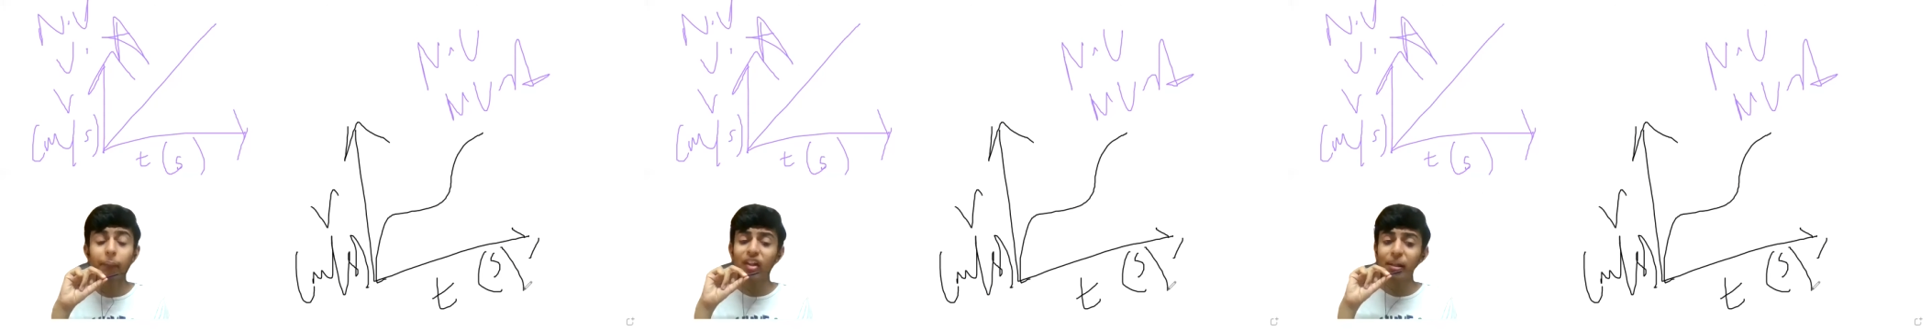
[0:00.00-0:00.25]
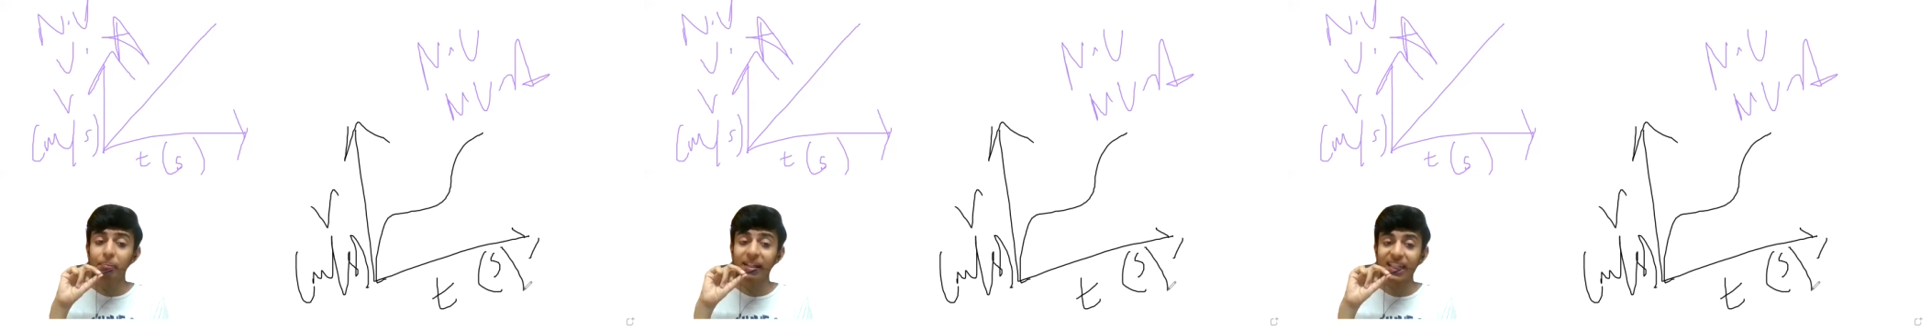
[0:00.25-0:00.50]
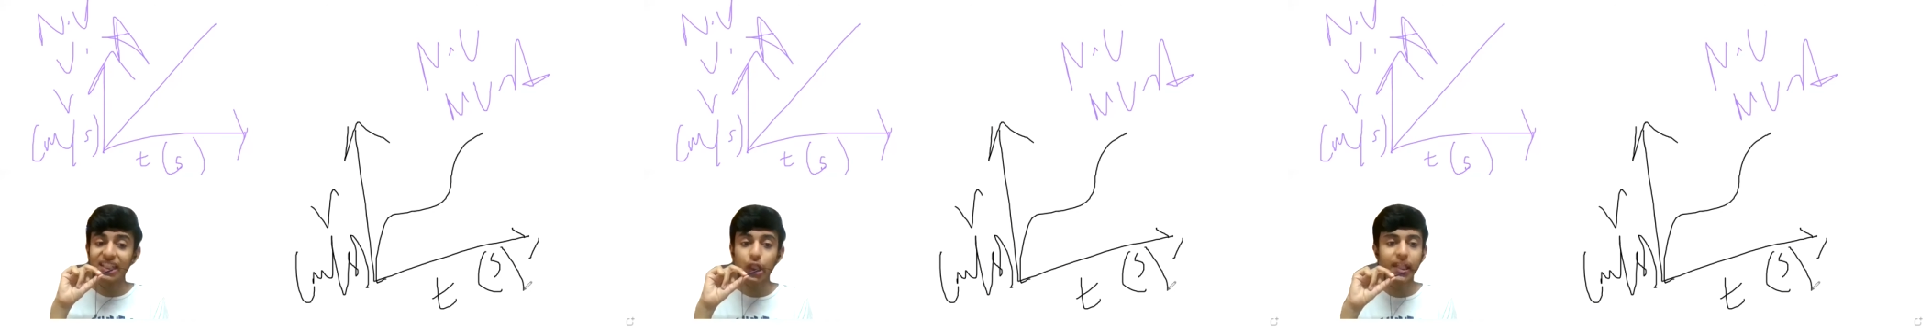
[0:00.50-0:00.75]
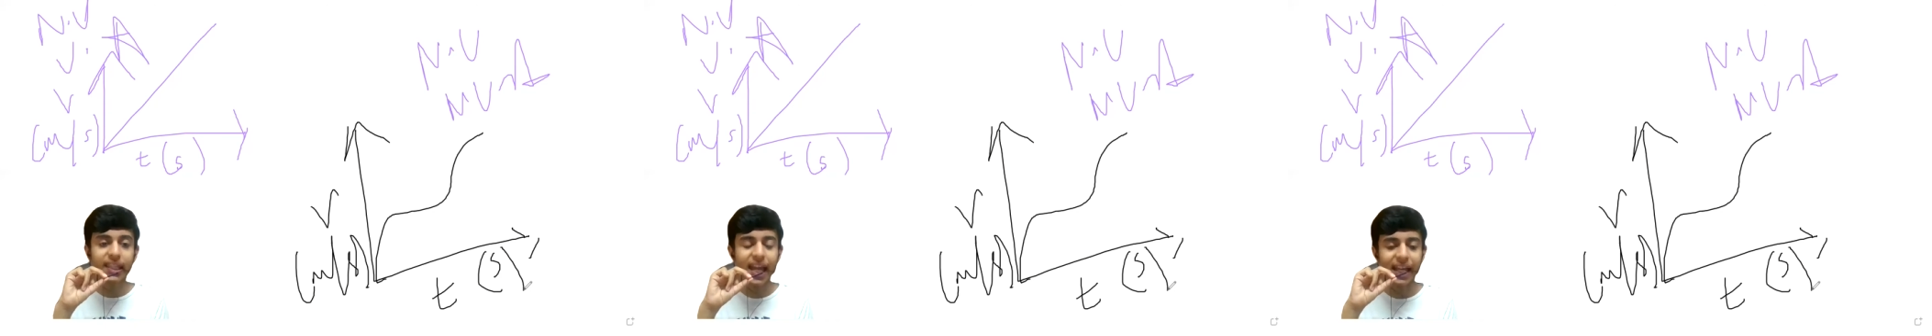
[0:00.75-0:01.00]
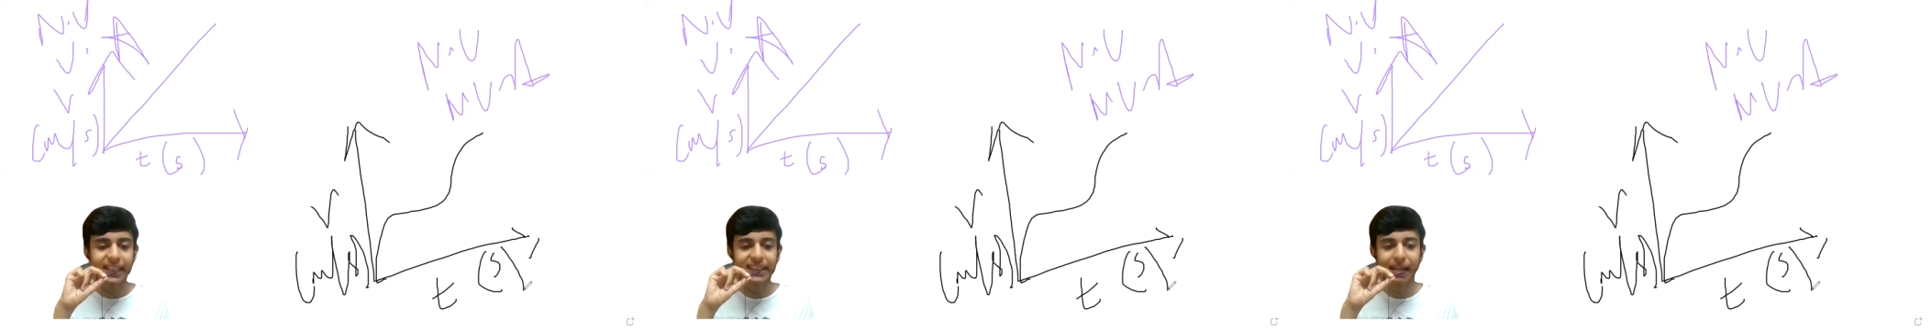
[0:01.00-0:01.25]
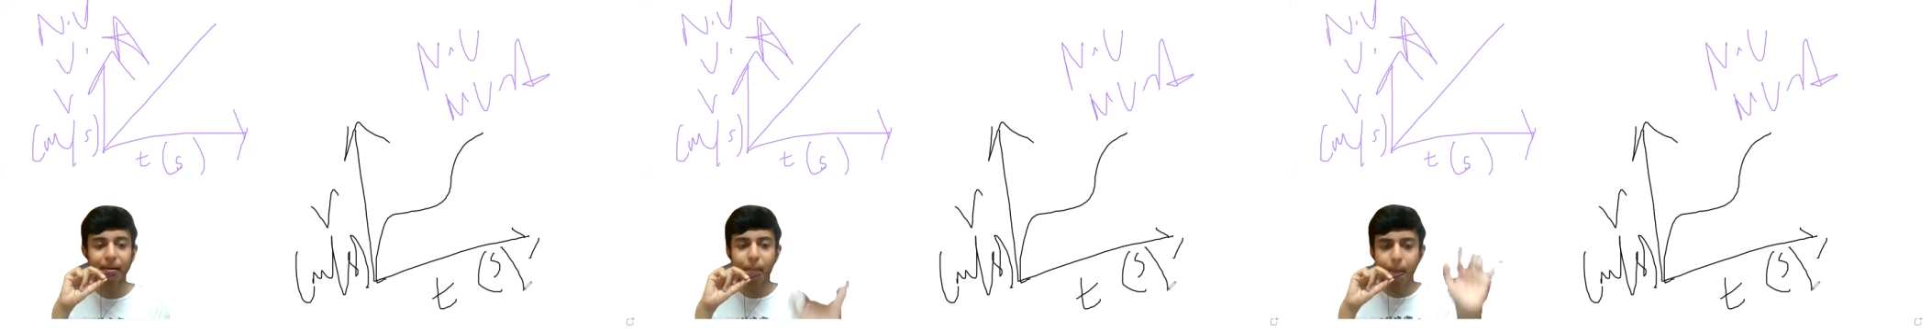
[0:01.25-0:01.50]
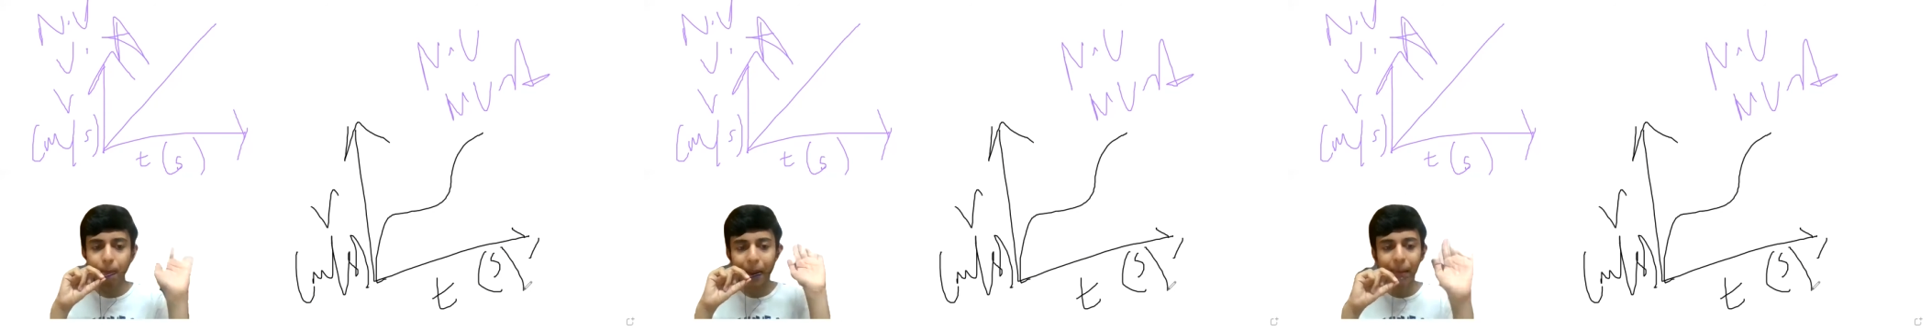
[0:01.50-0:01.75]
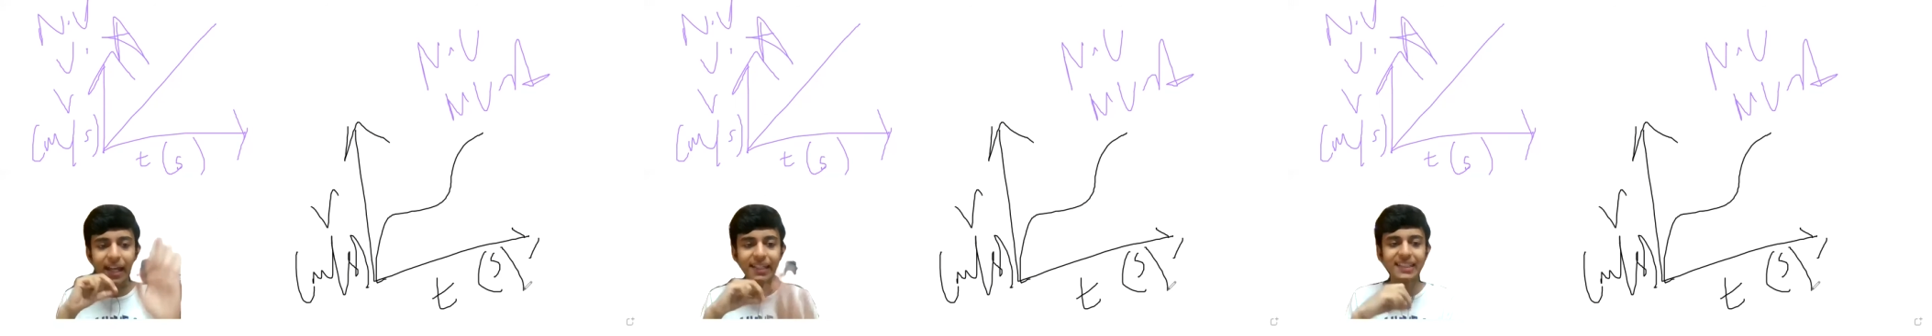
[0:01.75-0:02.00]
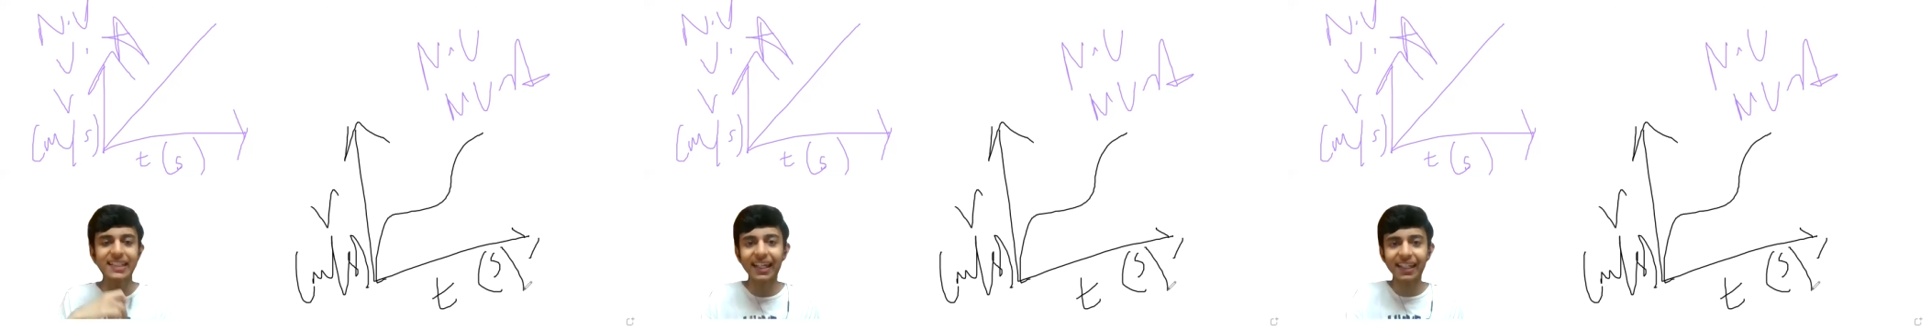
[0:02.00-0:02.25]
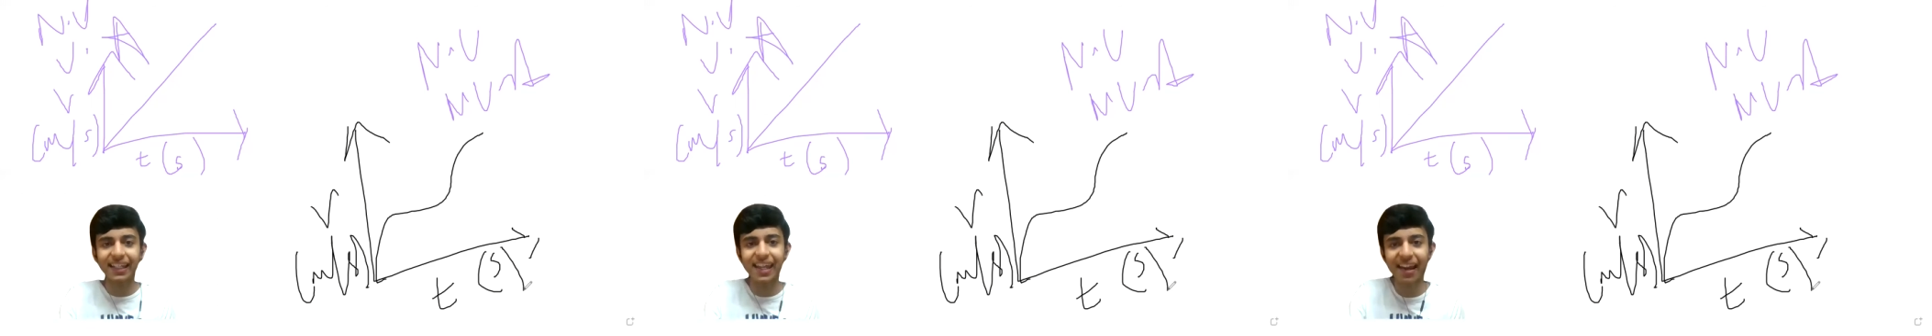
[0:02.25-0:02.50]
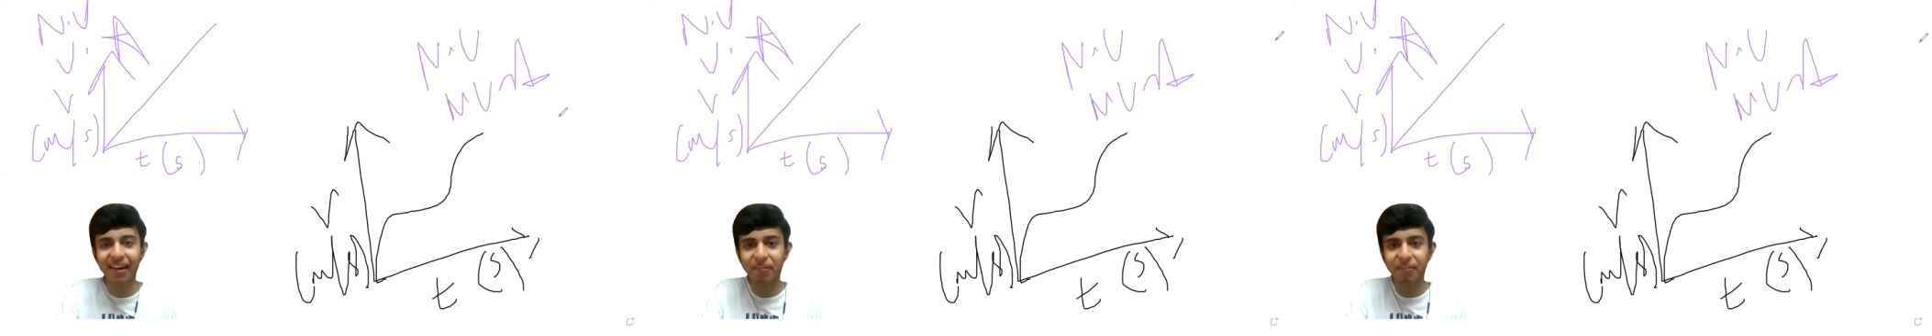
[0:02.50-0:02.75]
We'll meet you next time. Bye bye. Take care.